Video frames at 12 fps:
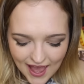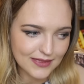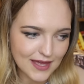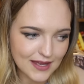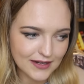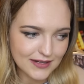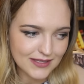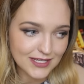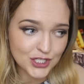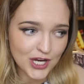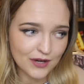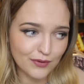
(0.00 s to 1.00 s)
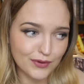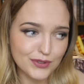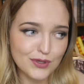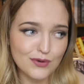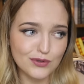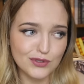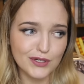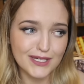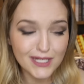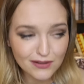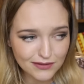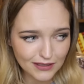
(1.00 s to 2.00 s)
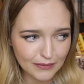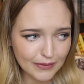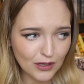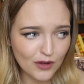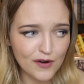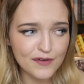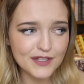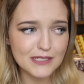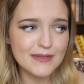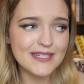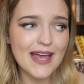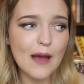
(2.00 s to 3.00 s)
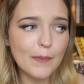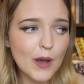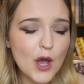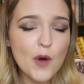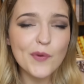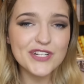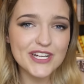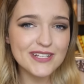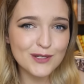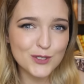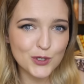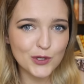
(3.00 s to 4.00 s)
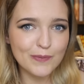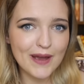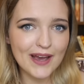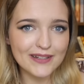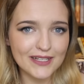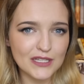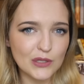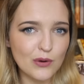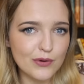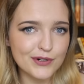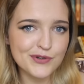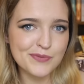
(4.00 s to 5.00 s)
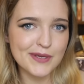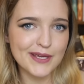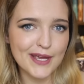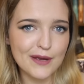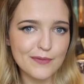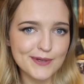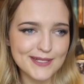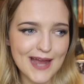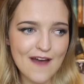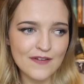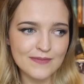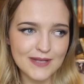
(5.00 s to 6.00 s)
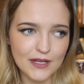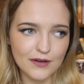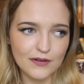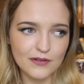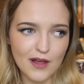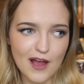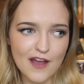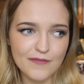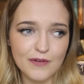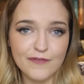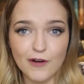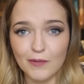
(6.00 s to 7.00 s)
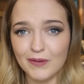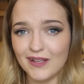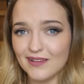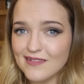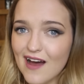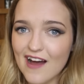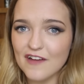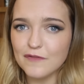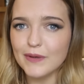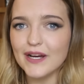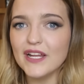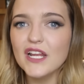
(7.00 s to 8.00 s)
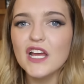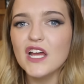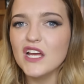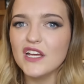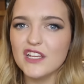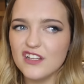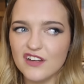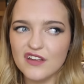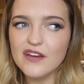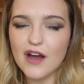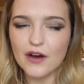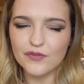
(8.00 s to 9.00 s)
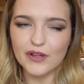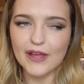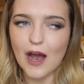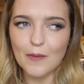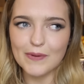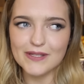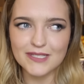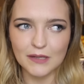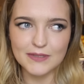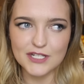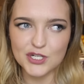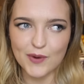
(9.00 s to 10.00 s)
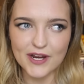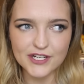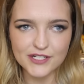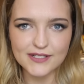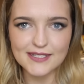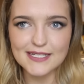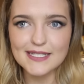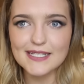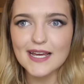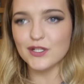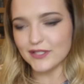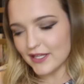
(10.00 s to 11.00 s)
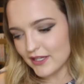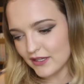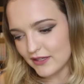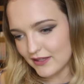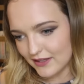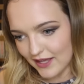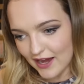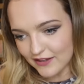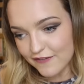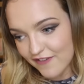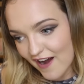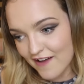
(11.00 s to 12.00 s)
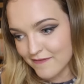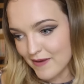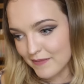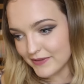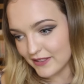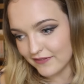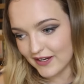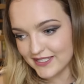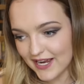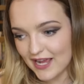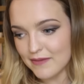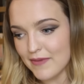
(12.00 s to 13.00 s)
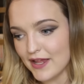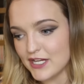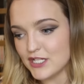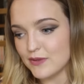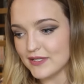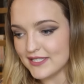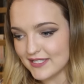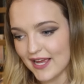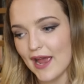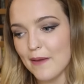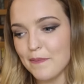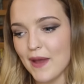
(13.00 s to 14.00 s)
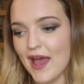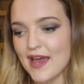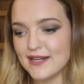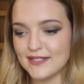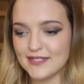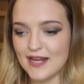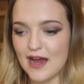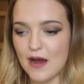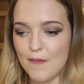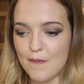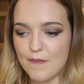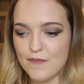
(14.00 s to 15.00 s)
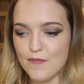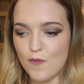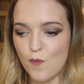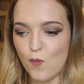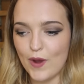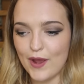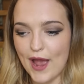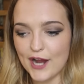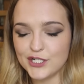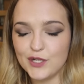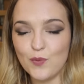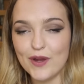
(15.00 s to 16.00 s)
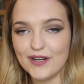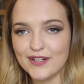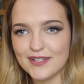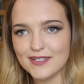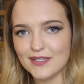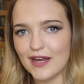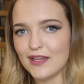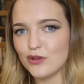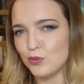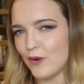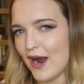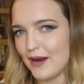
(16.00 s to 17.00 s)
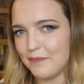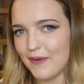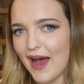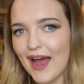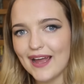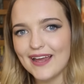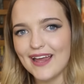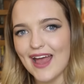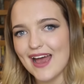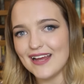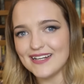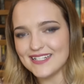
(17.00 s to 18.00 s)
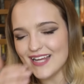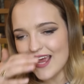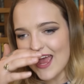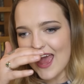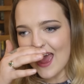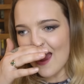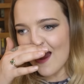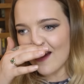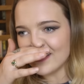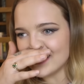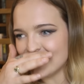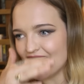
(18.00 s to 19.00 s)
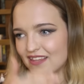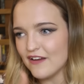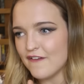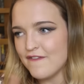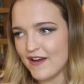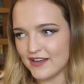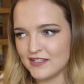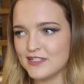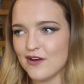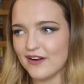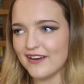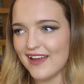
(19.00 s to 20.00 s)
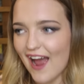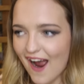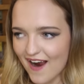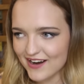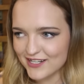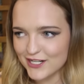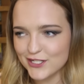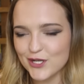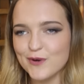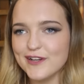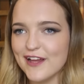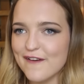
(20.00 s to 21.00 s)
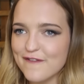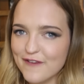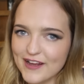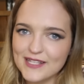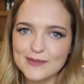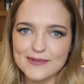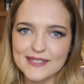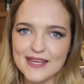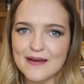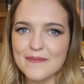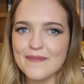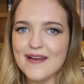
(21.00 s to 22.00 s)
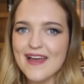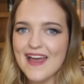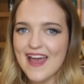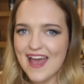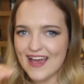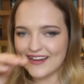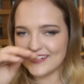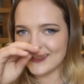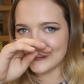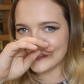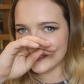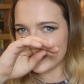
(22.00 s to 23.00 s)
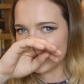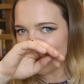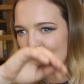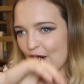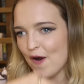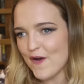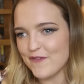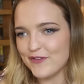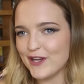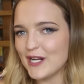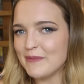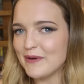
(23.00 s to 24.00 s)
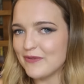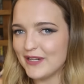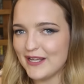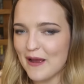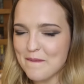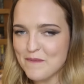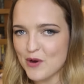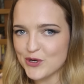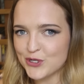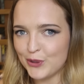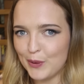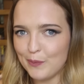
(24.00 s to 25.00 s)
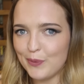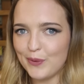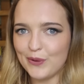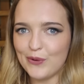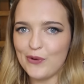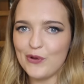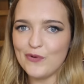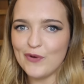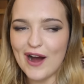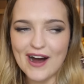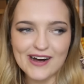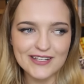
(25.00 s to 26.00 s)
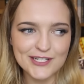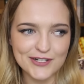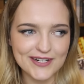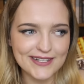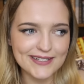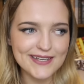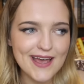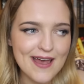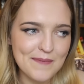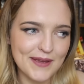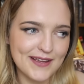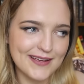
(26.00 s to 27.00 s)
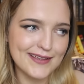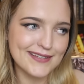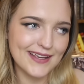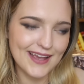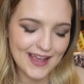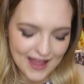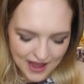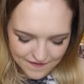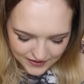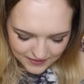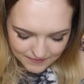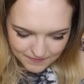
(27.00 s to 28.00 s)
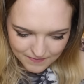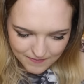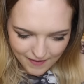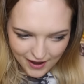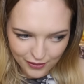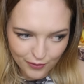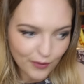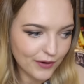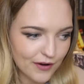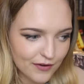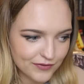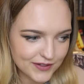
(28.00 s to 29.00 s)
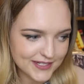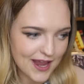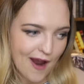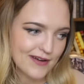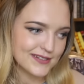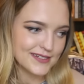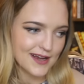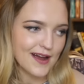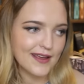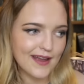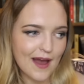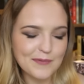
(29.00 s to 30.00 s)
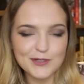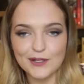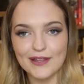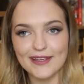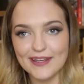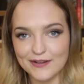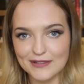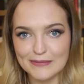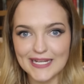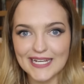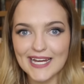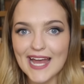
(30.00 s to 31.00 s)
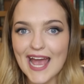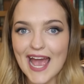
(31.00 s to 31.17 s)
Then the general is also killed in the middle of all this mishap, which isn't too bad. Like, the order from the king was to have him dead or alive, preferably alive, but you know, you can't really help it in some situations. So then the other five members of our team managed to escape, and we actually witnessed like the ride back and how this death affects certain characters who were their friends with them. And it's like hopefully going to be really emotional and pull on all of your heartstrings, because like even my thought of this character dying absolutely kills me.